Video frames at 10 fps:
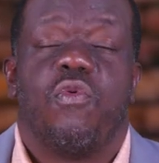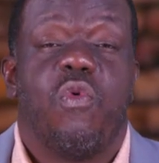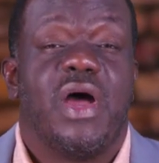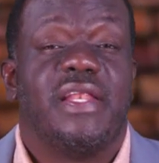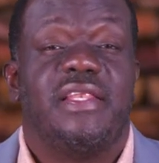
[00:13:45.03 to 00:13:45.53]

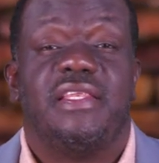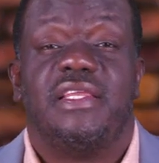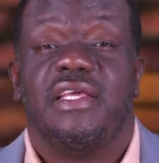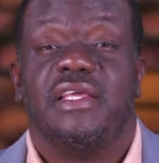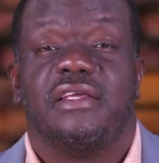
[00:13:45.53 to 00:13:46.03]
One
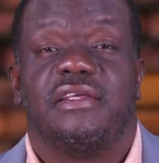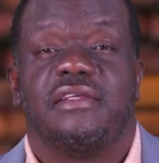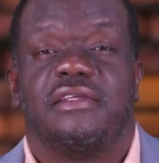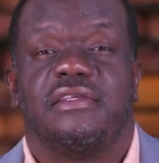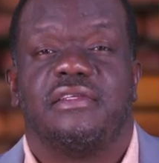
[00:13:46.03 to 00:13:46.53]
day,
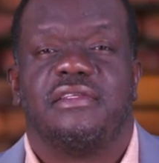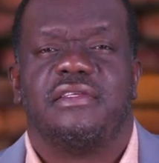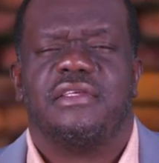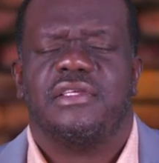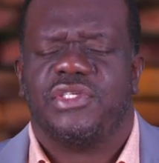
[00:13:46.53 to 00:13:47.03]

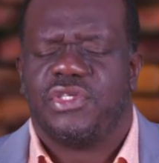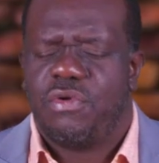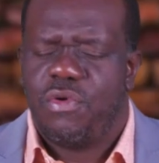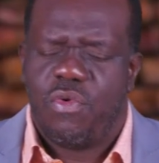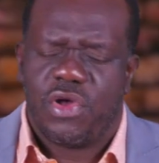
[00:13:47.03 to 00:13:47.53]

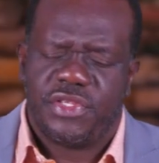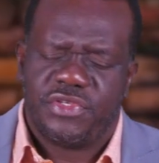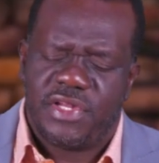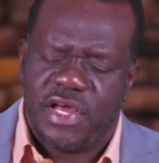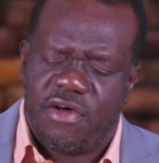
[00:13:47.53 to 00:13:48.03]
someone walk
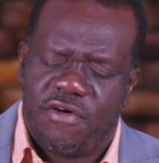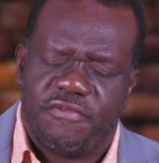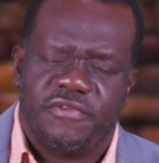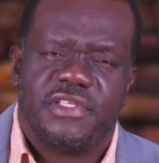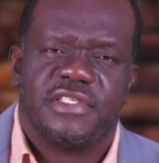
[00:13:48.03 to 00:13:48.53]
into that
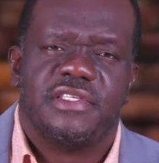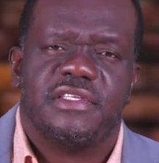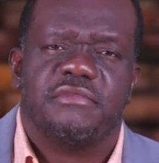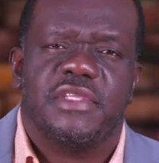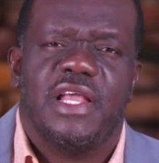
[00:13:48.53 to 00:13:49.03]
office.
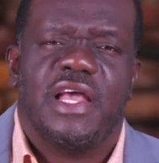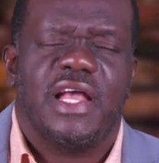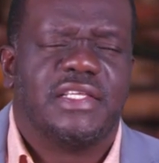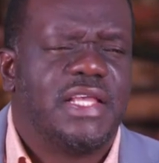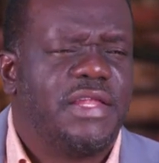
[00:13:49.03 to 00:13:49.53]

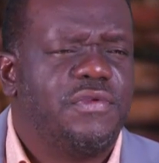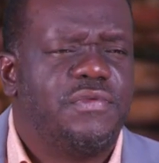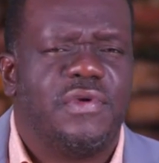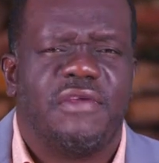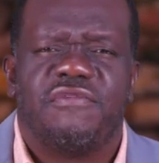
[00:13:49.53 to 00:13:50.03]
I said, I
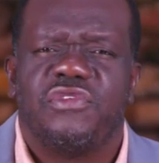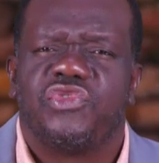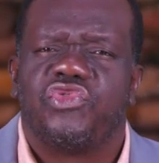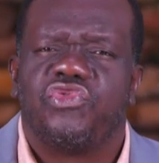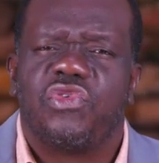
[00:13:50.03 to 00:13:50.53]
don't know, I feel
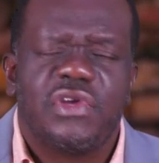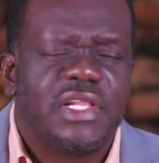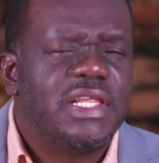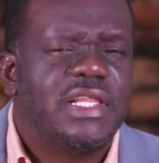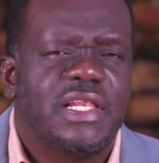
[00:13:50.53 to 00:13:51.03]

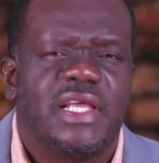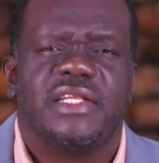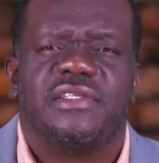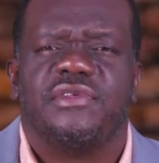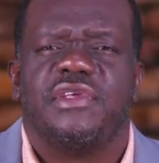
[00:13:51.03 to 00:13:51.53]
strongly
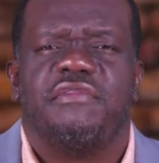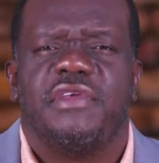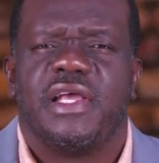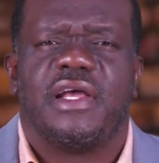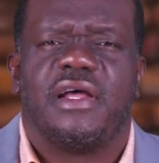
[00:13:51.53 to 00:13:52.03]
led to give
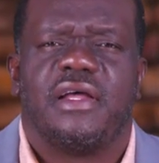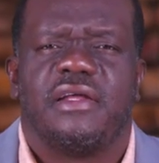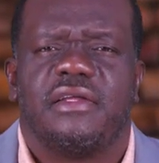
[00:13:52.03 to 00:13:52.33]
you a car.